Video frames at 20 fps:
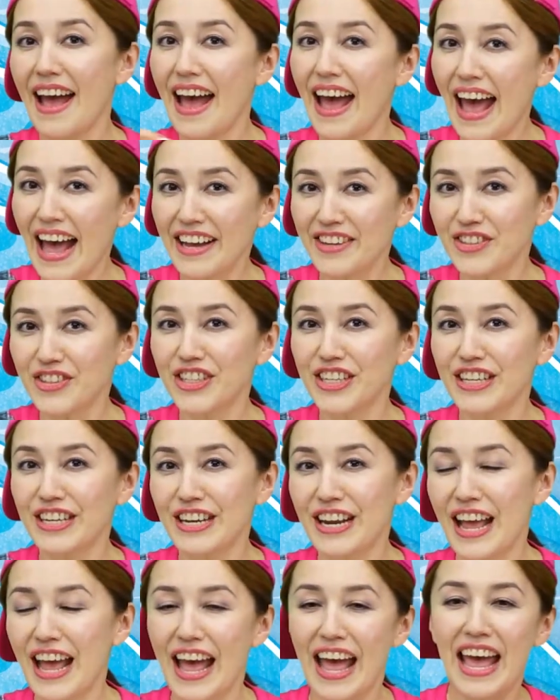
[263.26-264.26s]

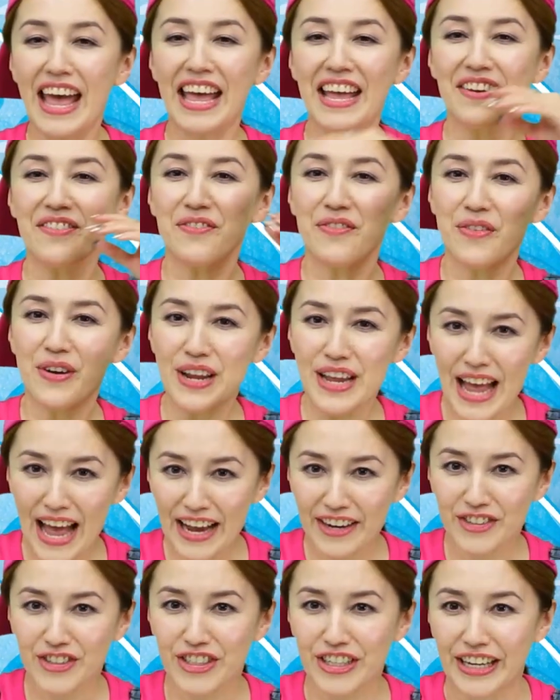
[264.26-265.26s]
Action and
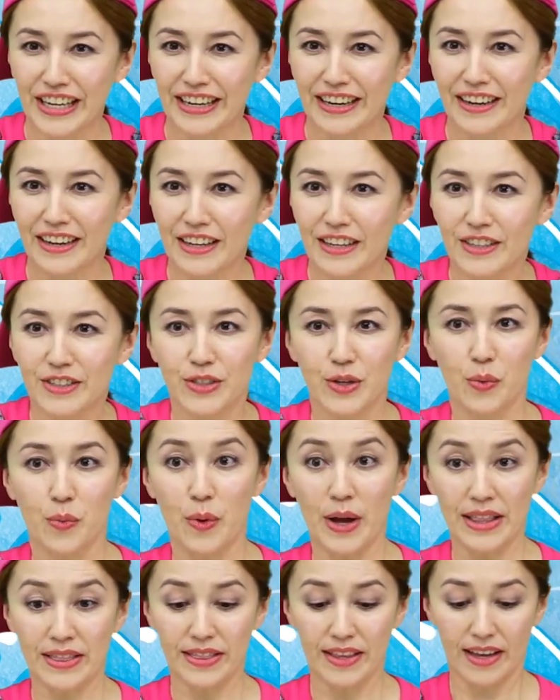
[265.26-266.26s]
reaction. So
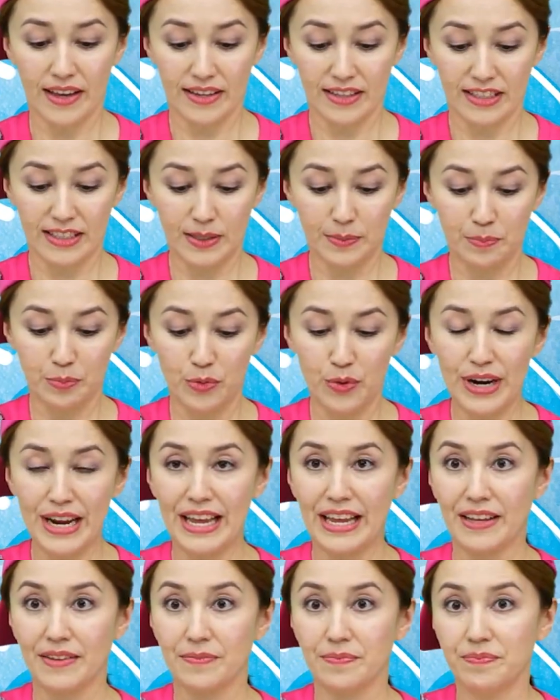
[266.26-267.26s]
when the
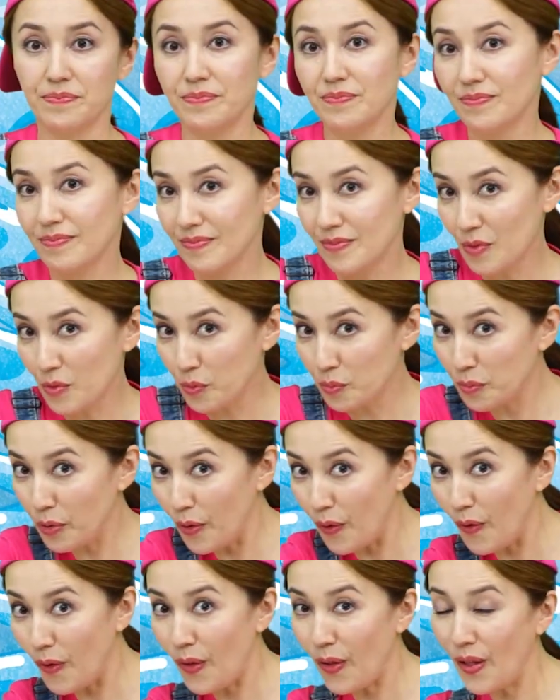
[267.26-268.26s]
spring
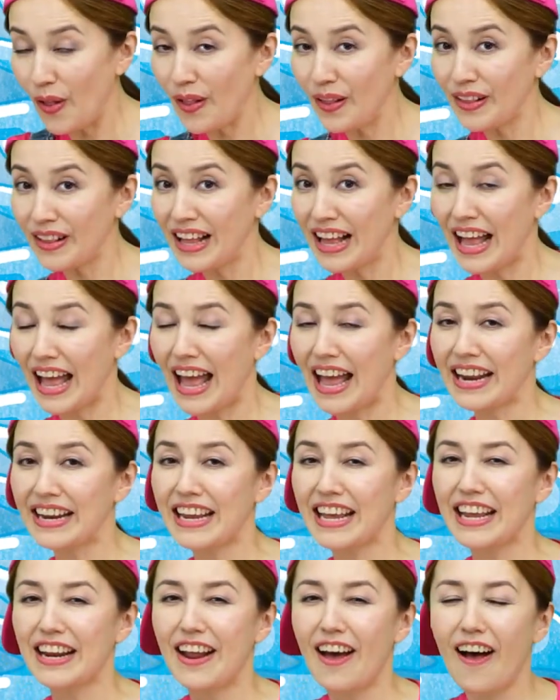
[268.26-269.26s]
pull and
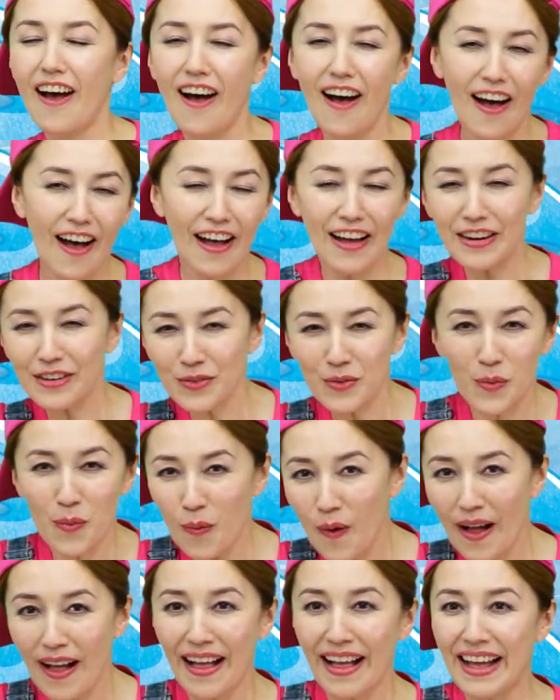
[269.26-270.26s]
it
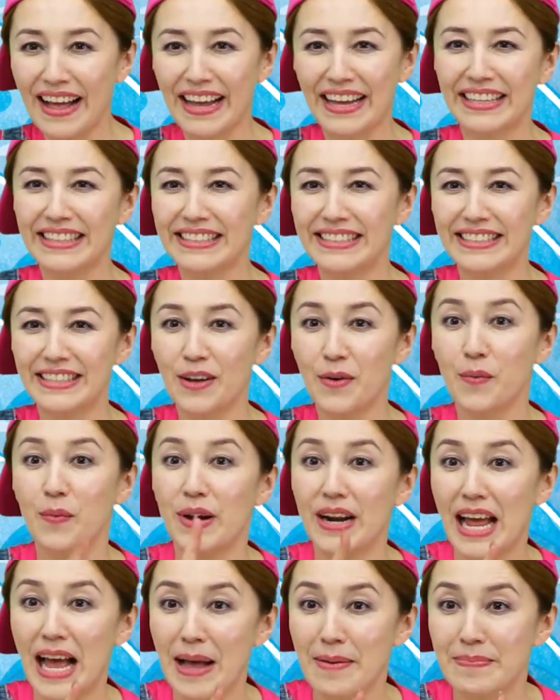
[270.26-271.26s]
unwinds,
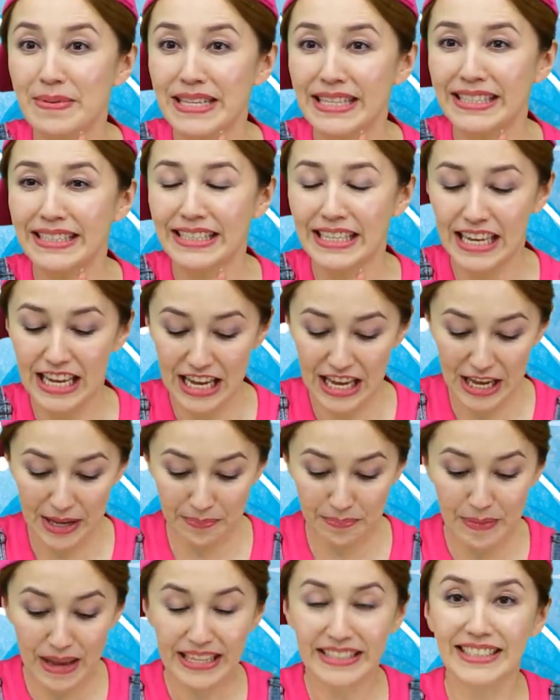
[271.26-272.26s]
what happens?
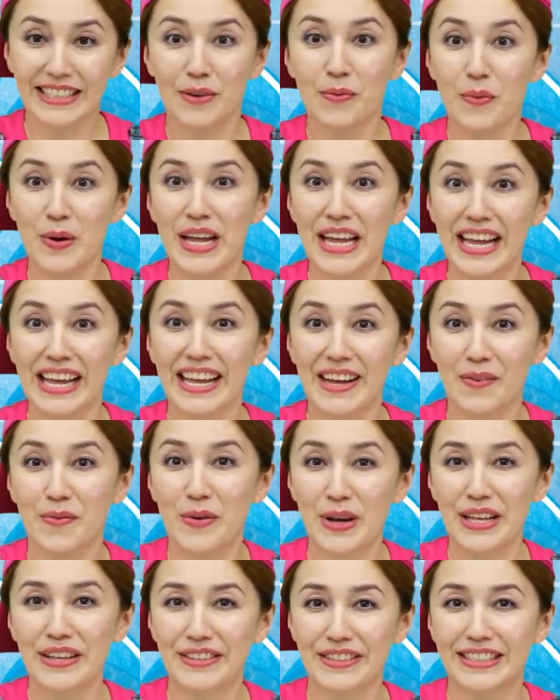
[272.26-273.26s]
It makes the
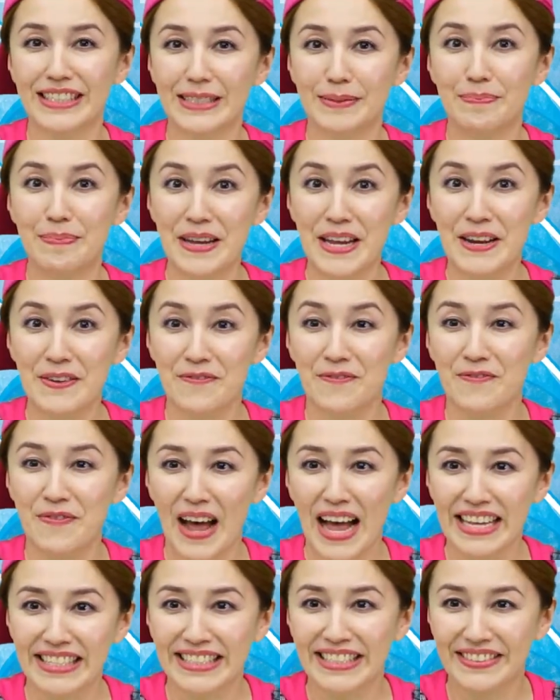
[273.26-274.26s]
wheels spin
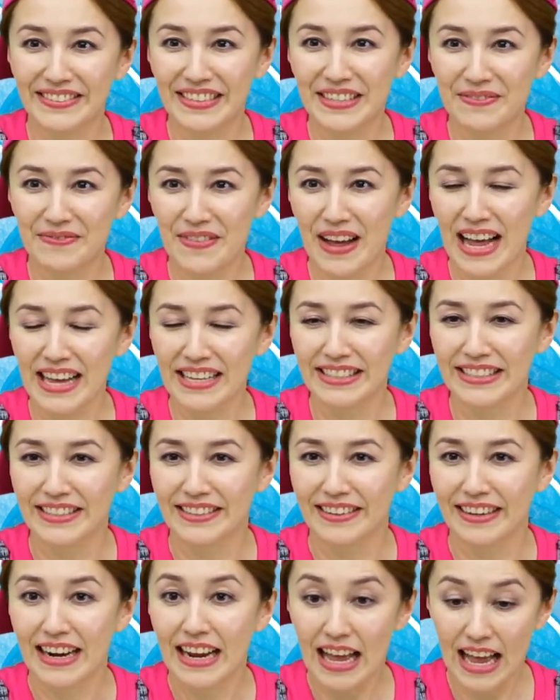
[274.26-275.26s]
faster and
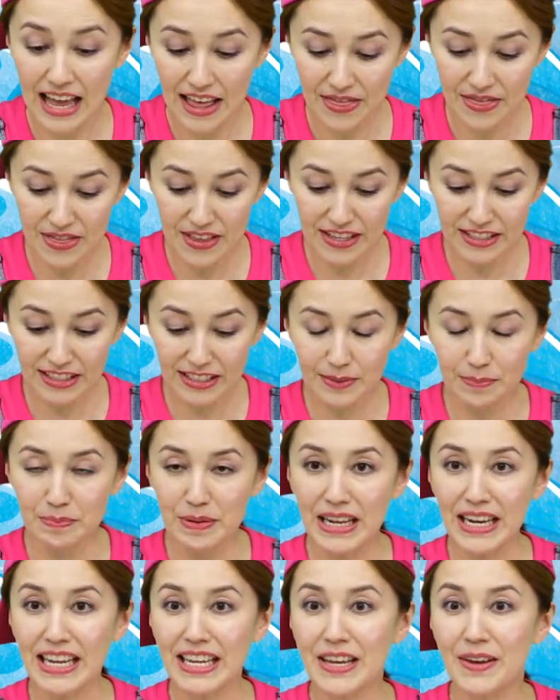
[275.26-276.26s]
faster. And this
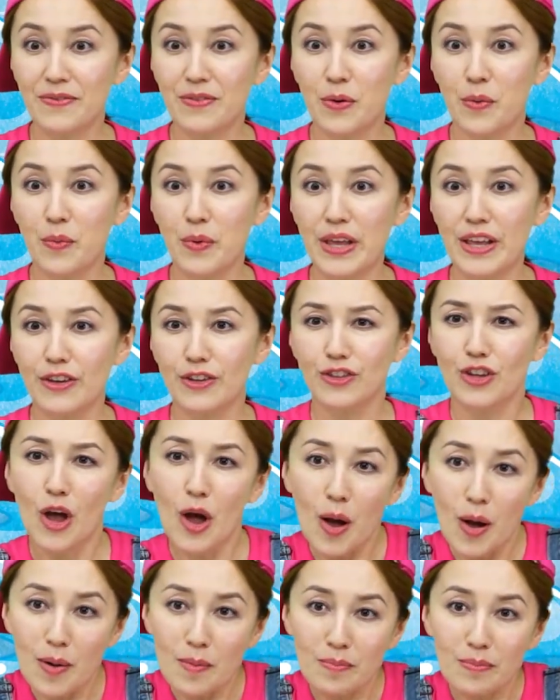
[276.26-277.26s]
spinning of the wheels
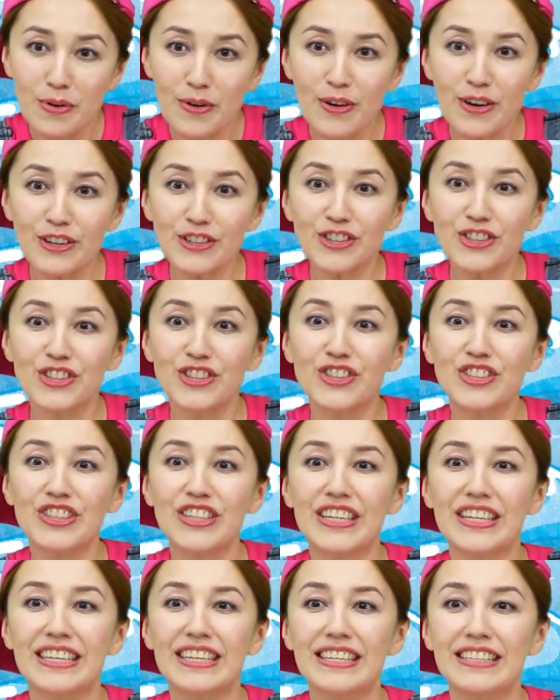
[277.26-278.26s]

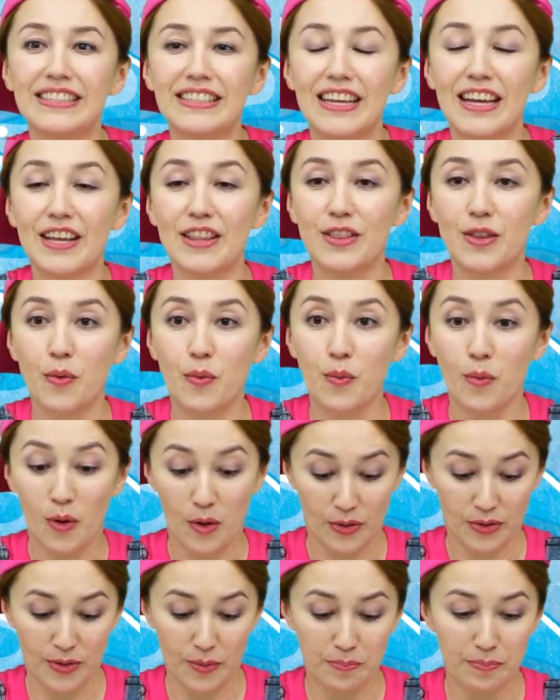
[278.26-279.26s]
pushes
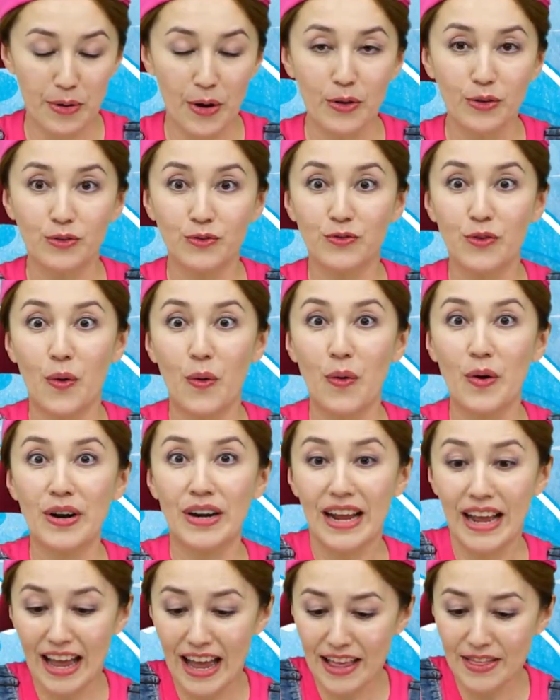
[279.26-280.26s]
the boat
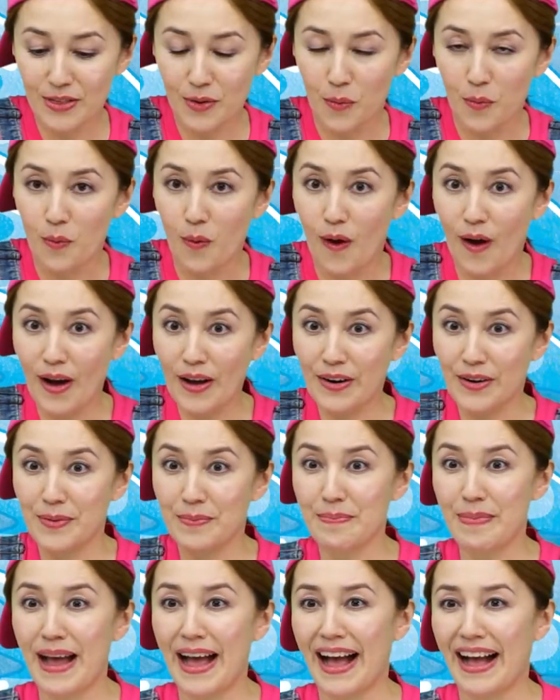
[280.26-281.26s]
forward and the water
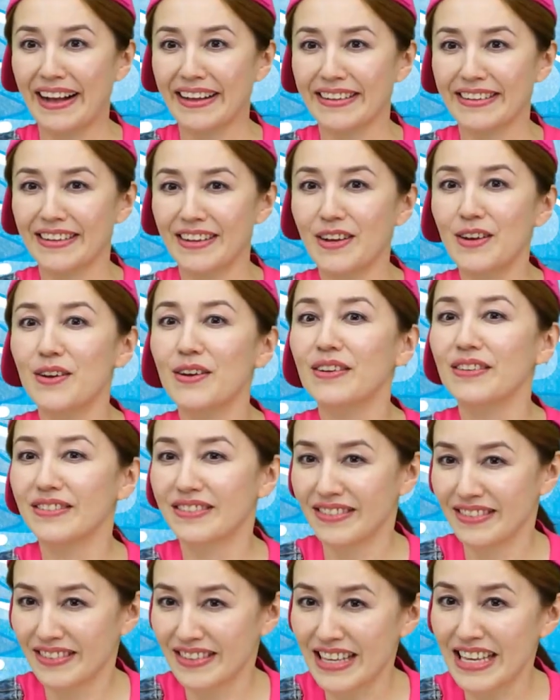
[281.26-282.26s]
back.
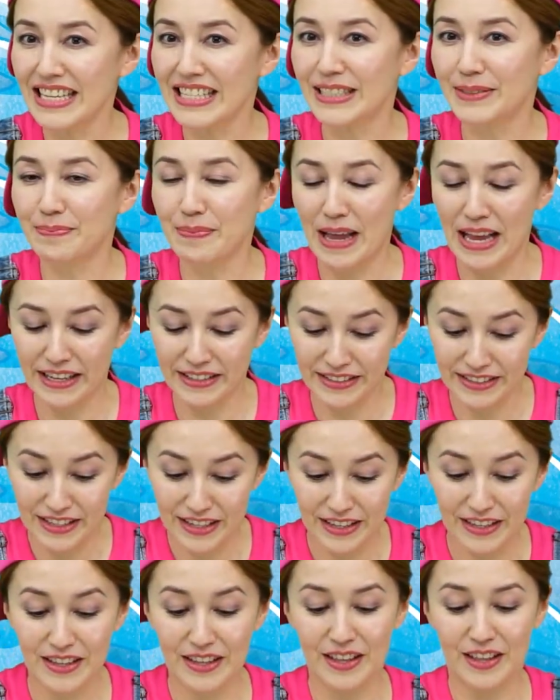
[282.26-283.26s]
This makes
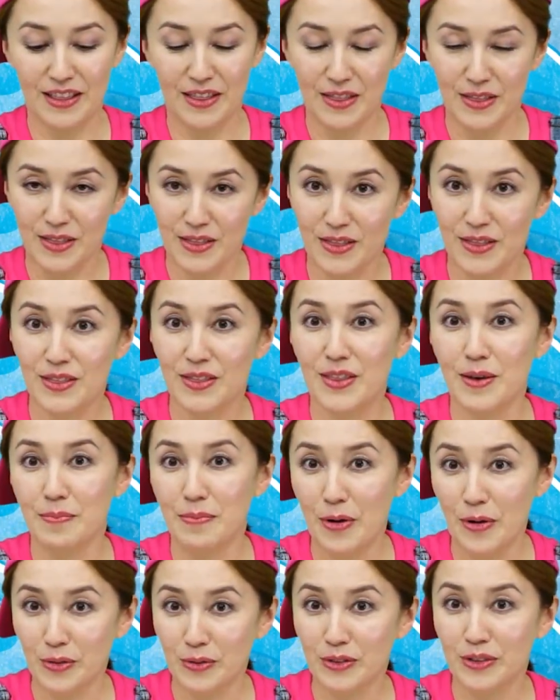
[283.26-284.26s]
the
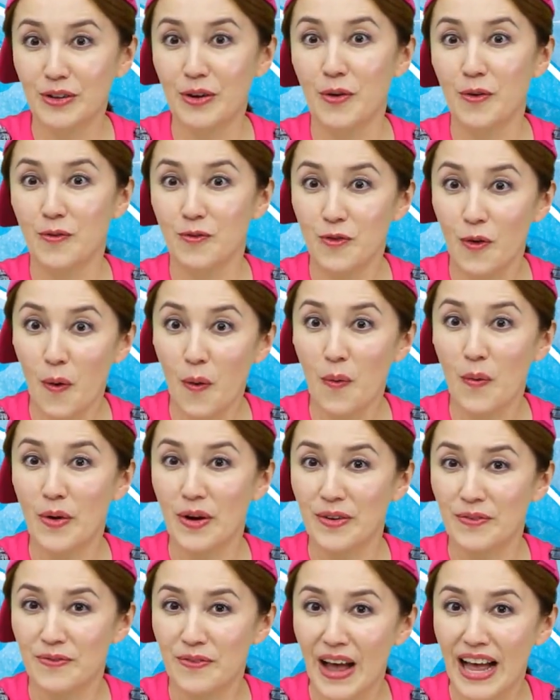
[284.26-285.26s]
boat go
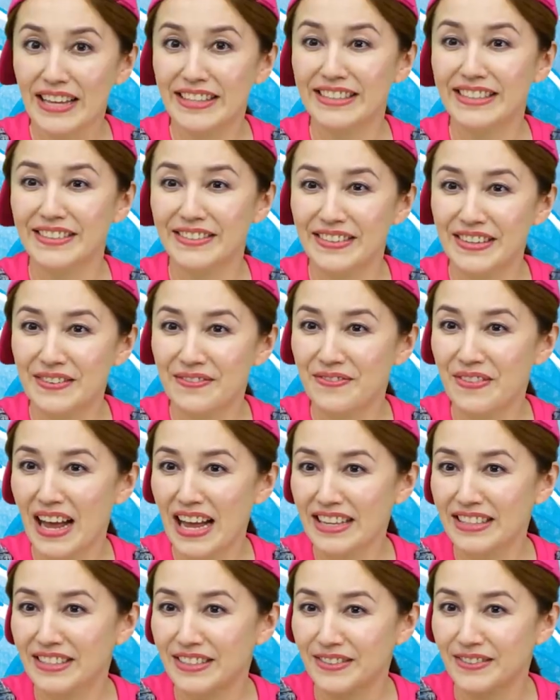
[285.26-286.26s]
forward faster and
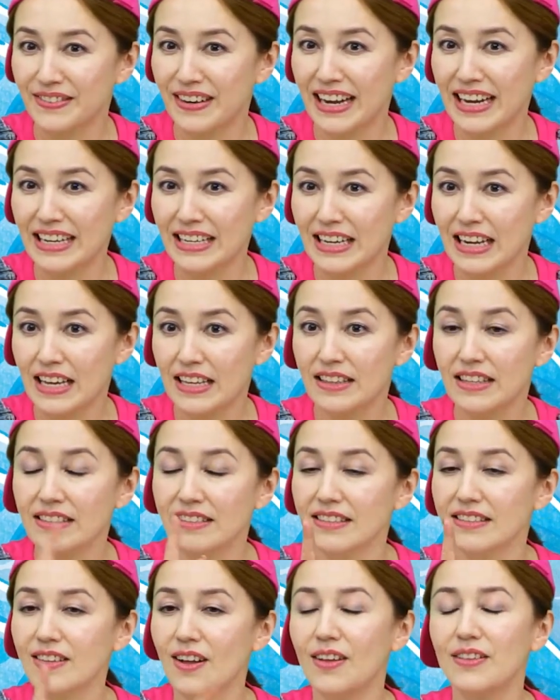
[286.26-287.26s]
faster, right? This
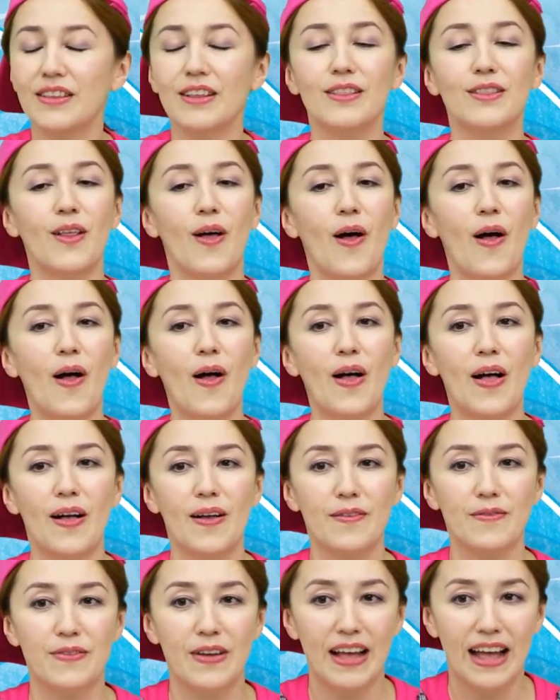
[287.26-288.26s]
is called the law
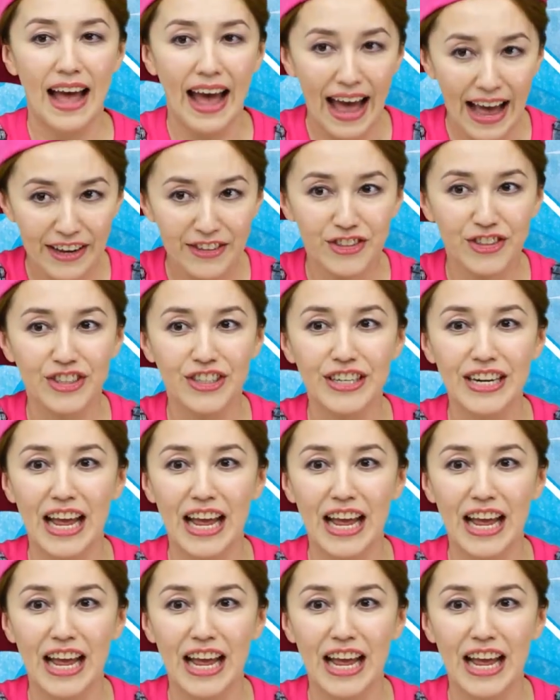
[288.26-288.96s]
of action